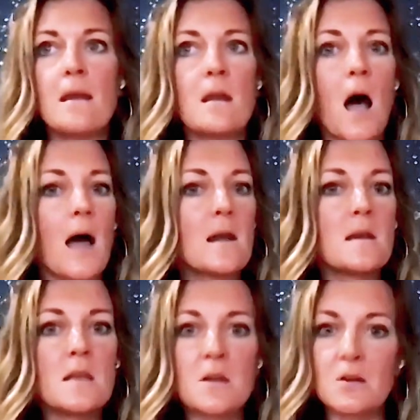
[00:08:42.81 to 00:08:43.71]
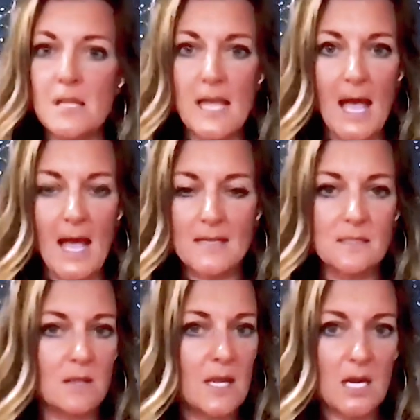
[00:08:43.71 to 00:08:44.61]
and not nearly
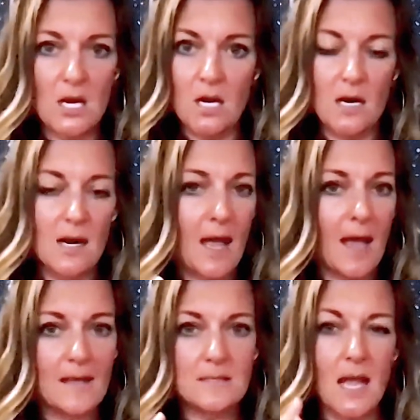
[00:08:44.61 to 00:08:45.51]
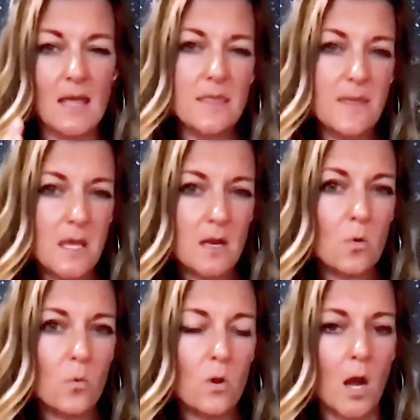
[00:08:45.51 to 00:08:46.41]
as linear as I
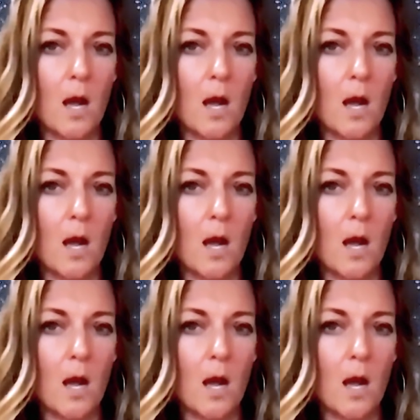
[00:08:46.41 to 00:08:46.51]
think